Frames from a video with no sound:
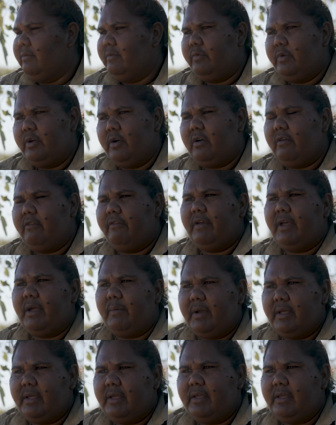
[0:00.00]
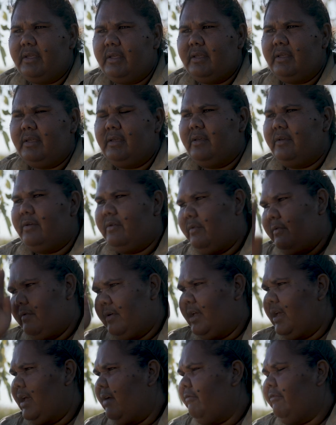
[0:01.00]
We're all family,
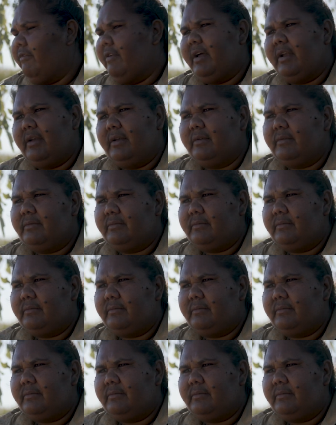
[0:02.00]
have fun.